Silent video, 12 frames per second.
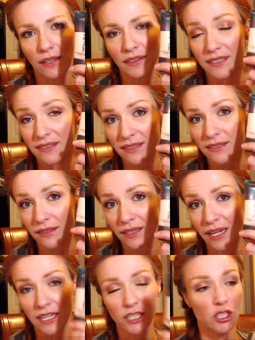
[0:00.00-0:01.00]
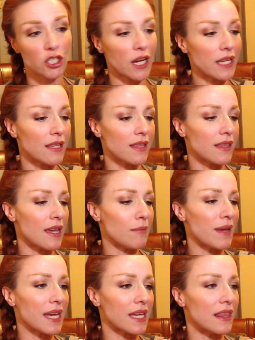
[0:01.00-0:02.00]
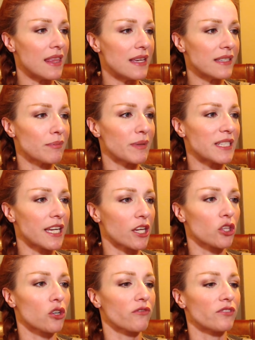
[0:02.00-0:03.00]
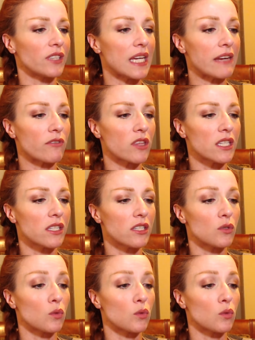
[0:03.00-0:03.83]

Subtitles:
and this is the latest shade that they make in this particular flavor. This is